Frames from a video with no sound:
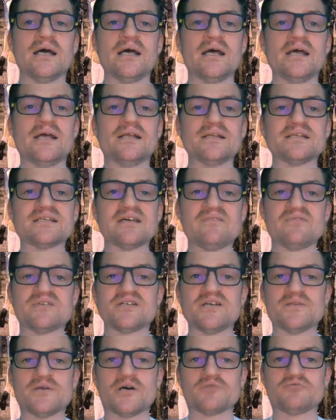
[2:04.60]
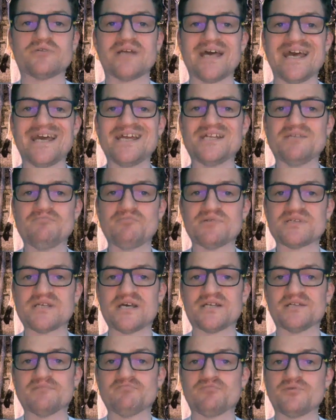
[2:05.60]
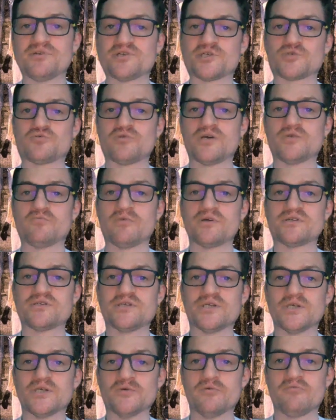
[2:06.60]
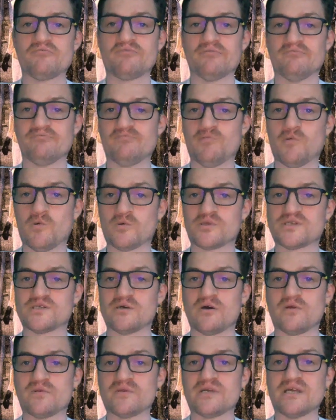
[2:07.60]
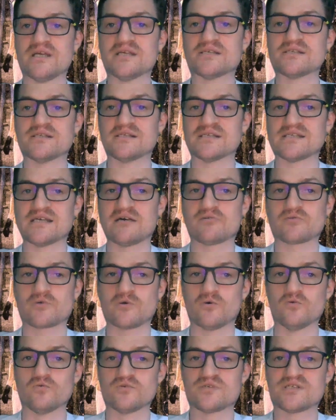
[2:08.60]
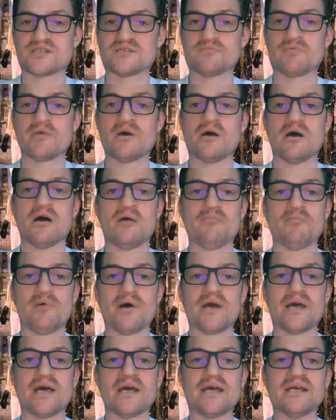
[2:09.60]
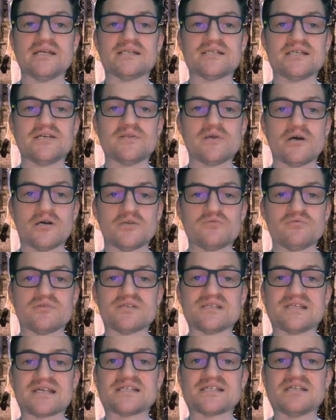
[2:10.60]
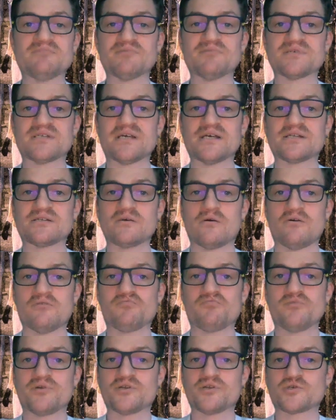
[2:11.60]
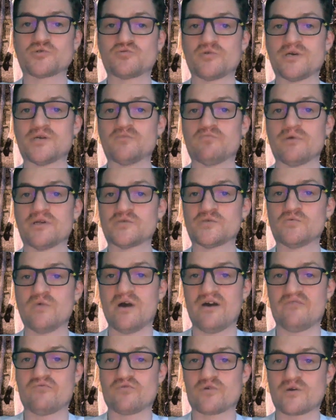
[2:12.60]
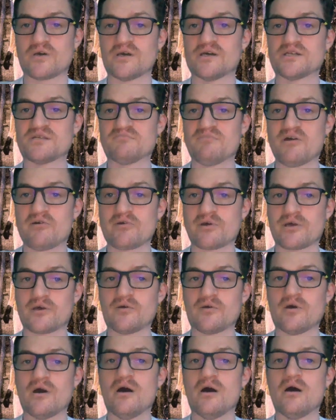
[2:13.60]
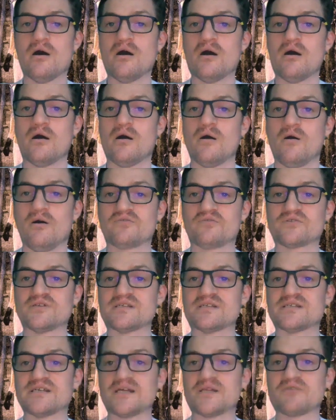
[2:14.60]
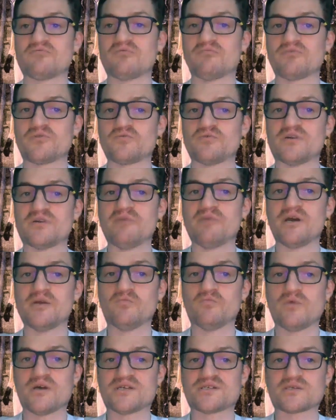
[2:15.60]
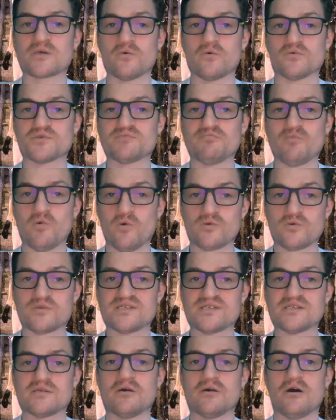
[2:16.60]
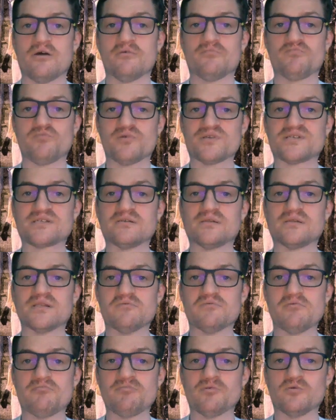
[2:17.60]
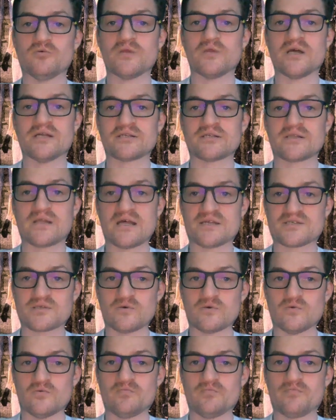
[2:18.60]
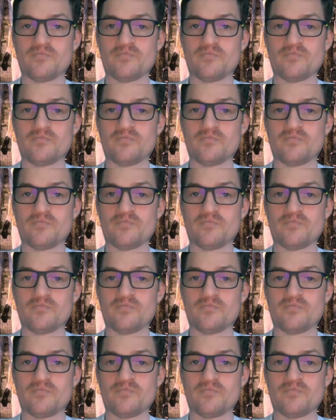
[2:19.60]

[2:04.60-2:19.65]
In 1700, 80% of British trade went to Europe from ports on the east and south coasts. By 1800, 60% of British trade went to Africa and America, often sailing from three main west coast ports of Bristol, Liverpool, and Glasgow.